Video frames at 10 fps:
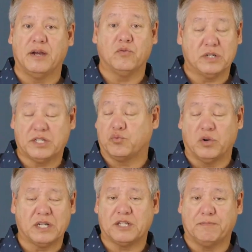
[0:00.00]
which is
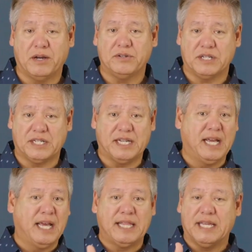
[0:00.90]
what it's supposed to see,
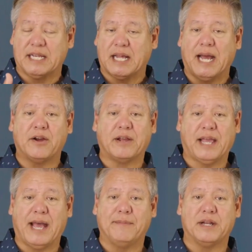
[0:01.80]
the entire
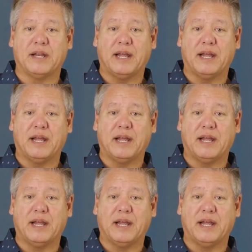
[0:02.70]
cabinet